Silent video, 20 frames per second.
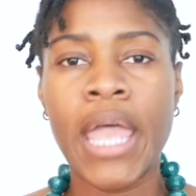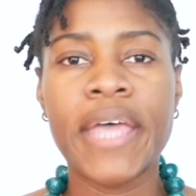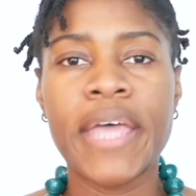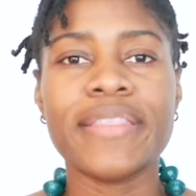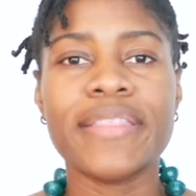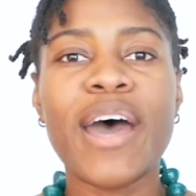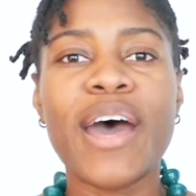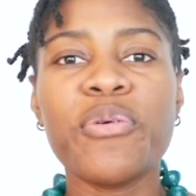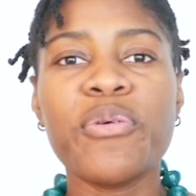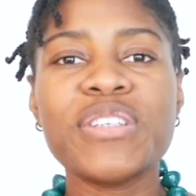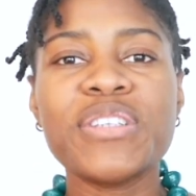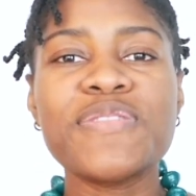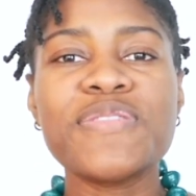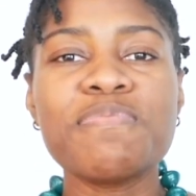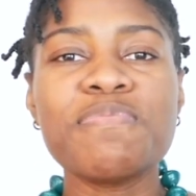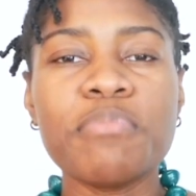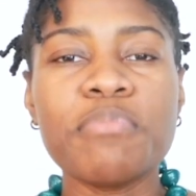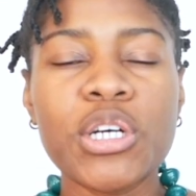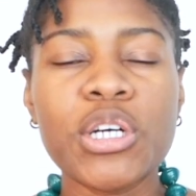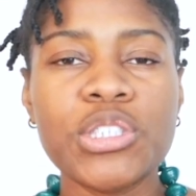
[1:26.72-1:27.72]
That was
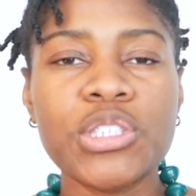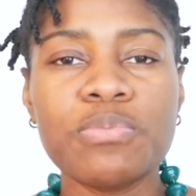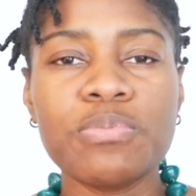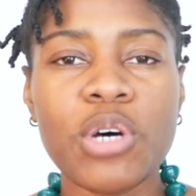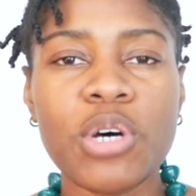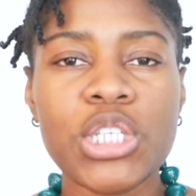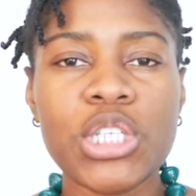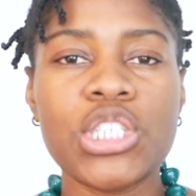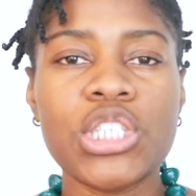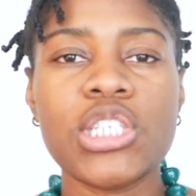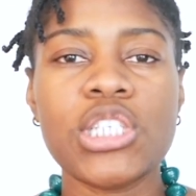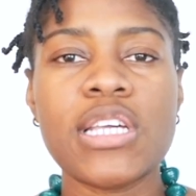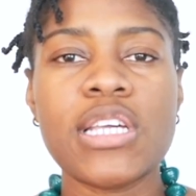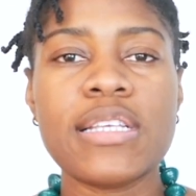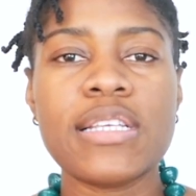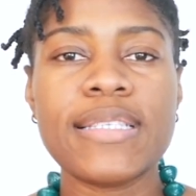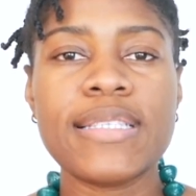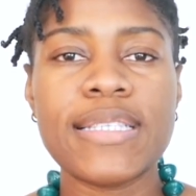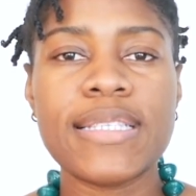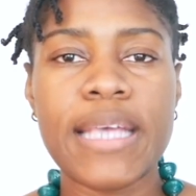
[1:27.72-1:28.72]
much
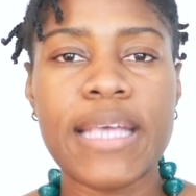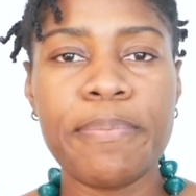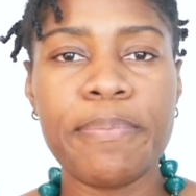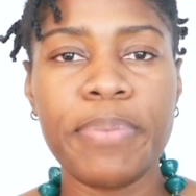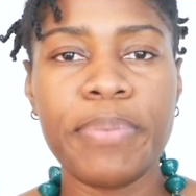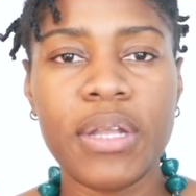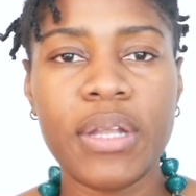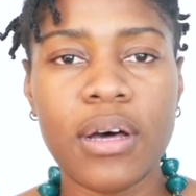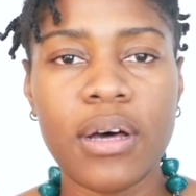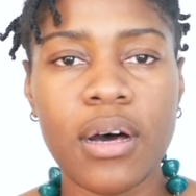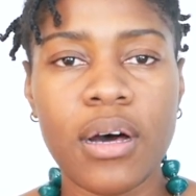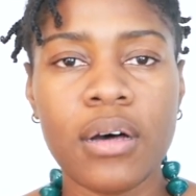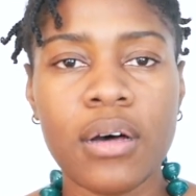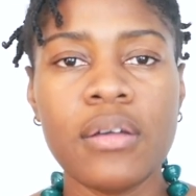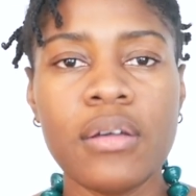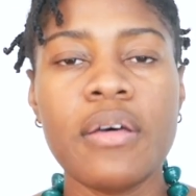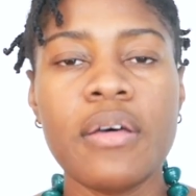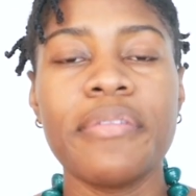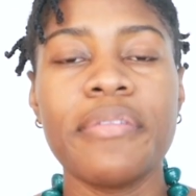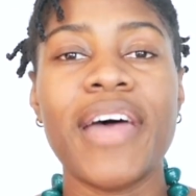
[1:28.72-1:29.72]
simpler
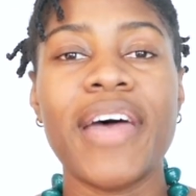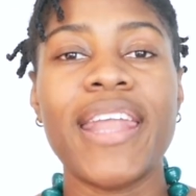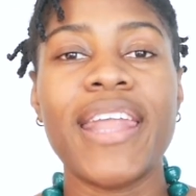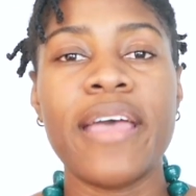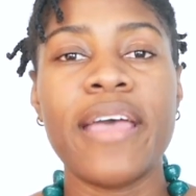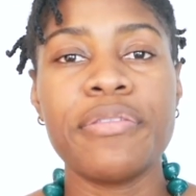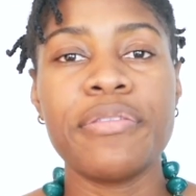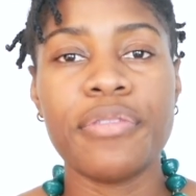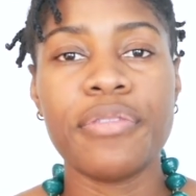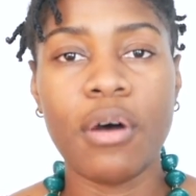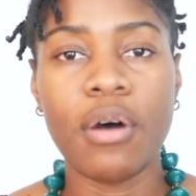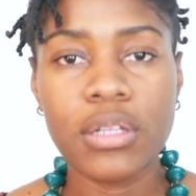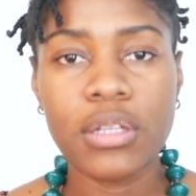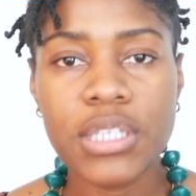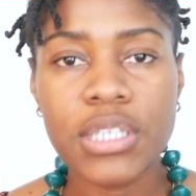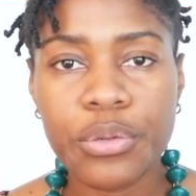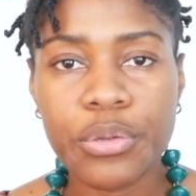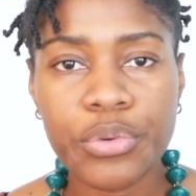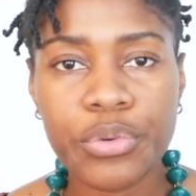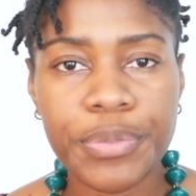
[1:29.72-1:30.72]
than I
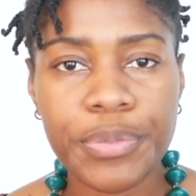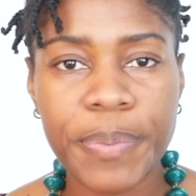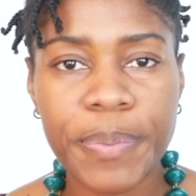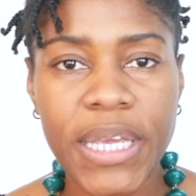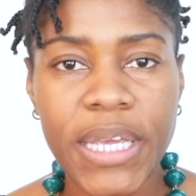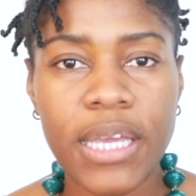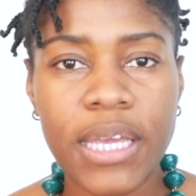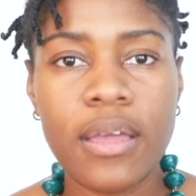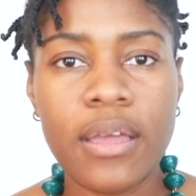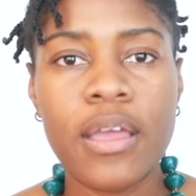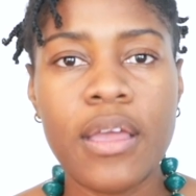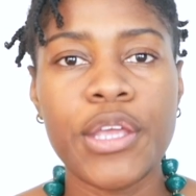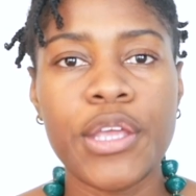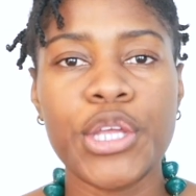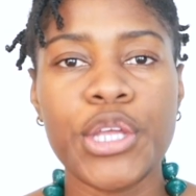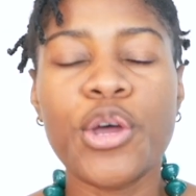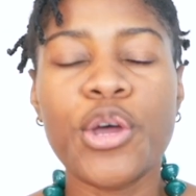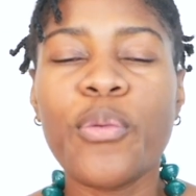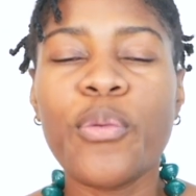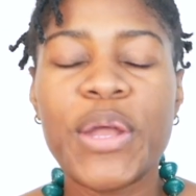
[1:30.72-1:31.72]
thought it would be.
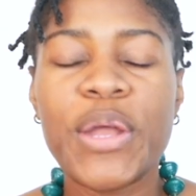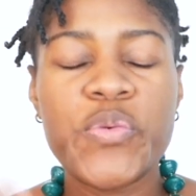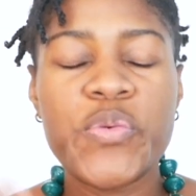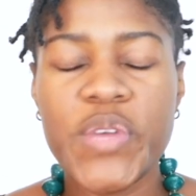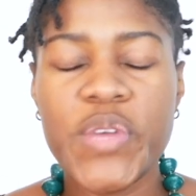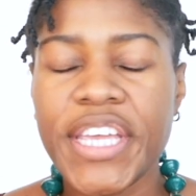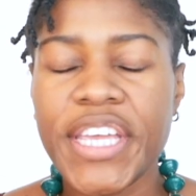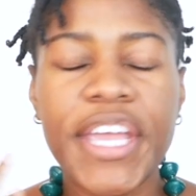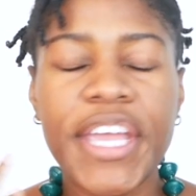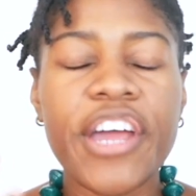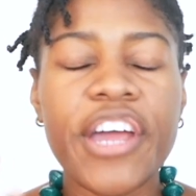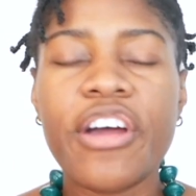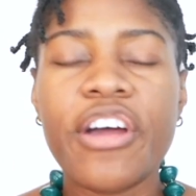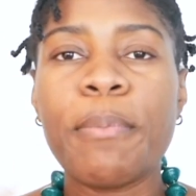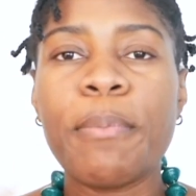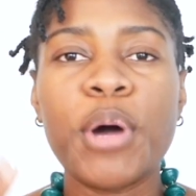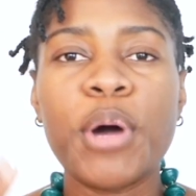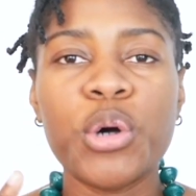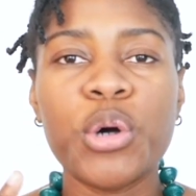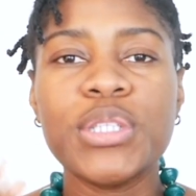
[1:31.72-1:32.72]
You know, when we hear
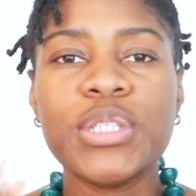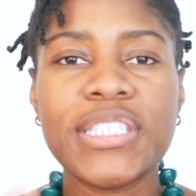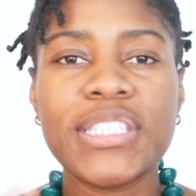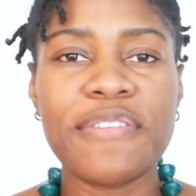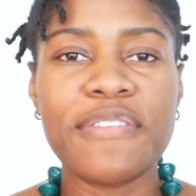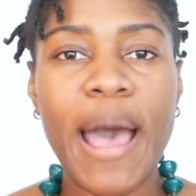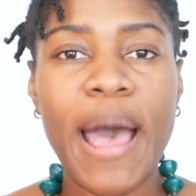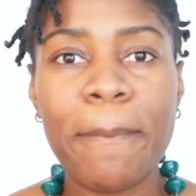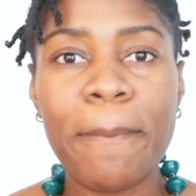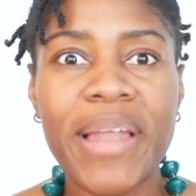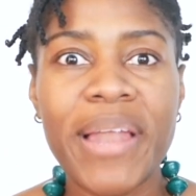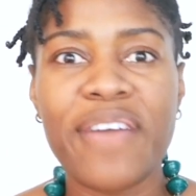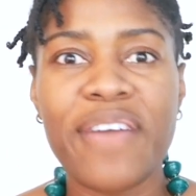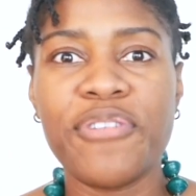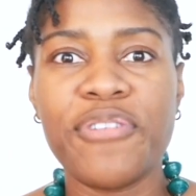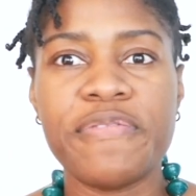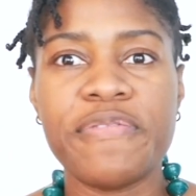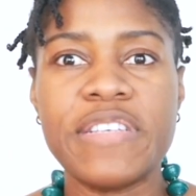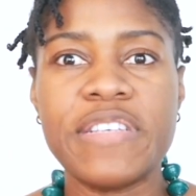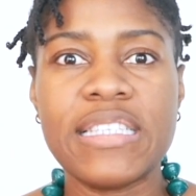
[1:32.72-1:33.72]
about apply
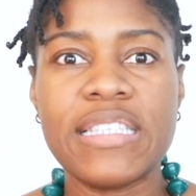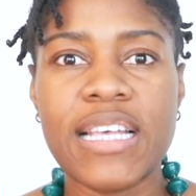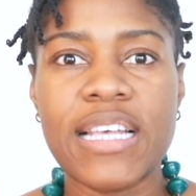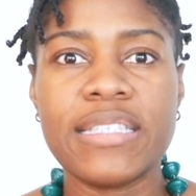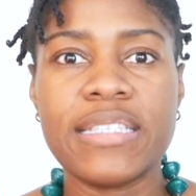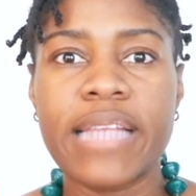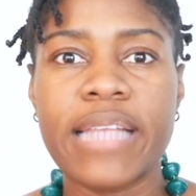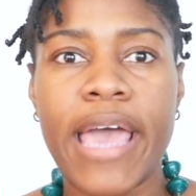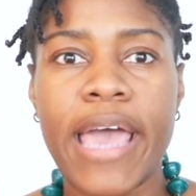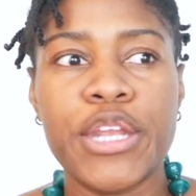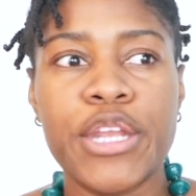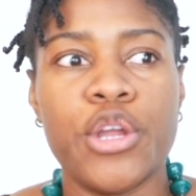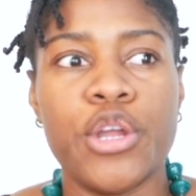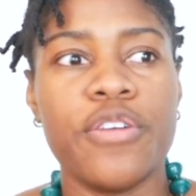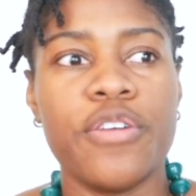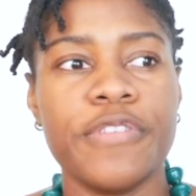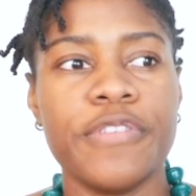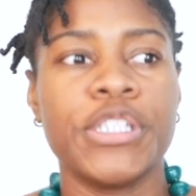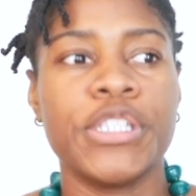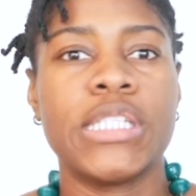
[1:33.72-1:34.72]
for visas, like
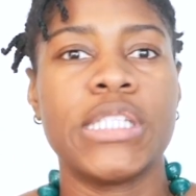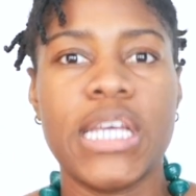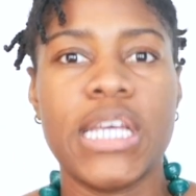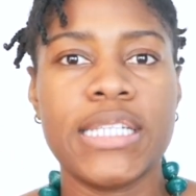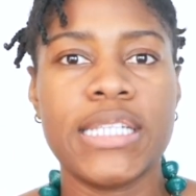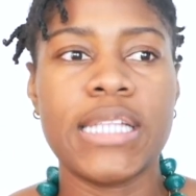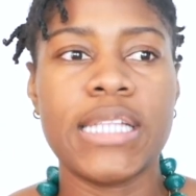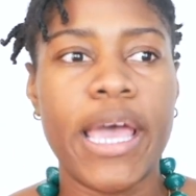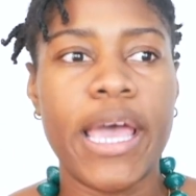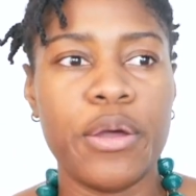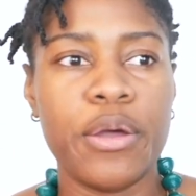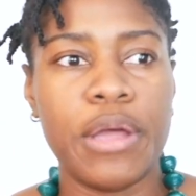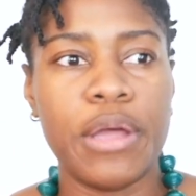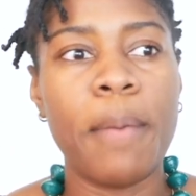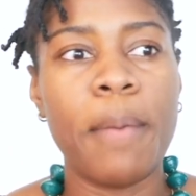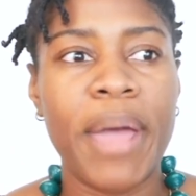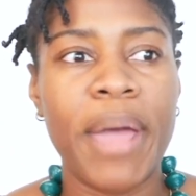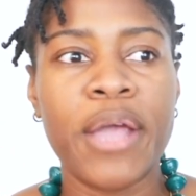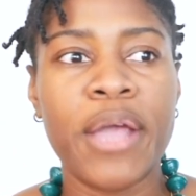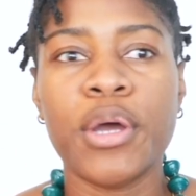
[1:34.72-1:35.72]
nervousness, like
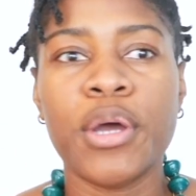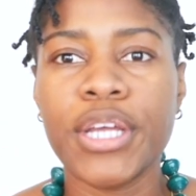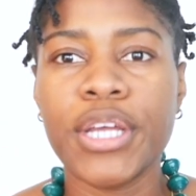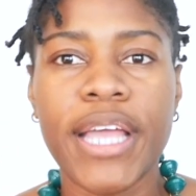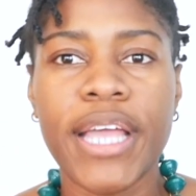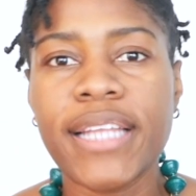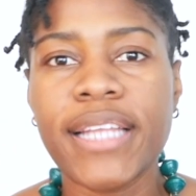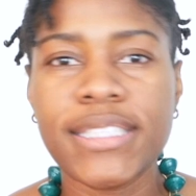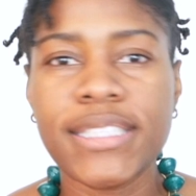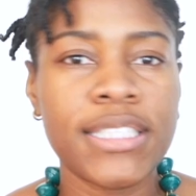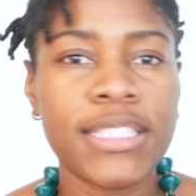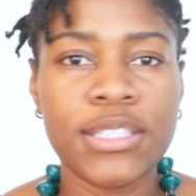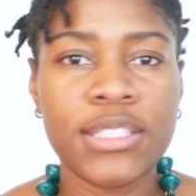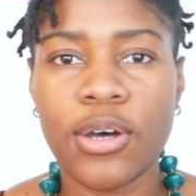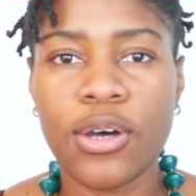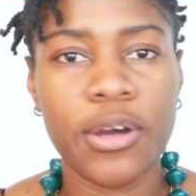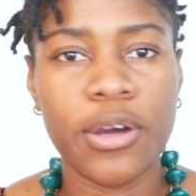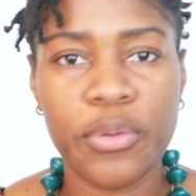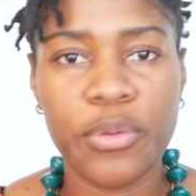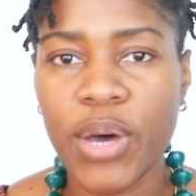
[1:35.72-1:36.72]
am I gonna get it
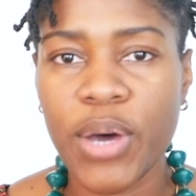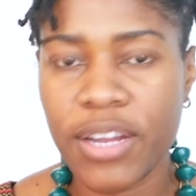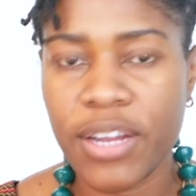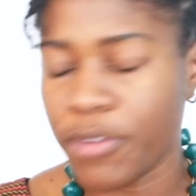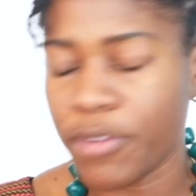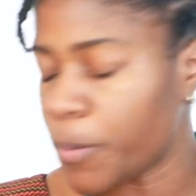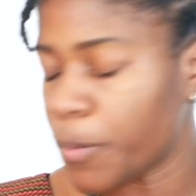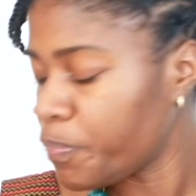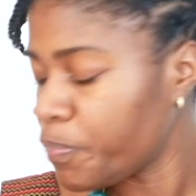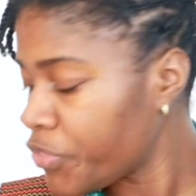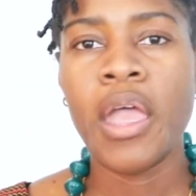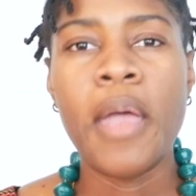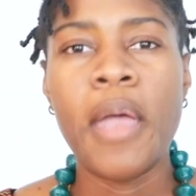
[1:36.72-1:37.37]
or whatever.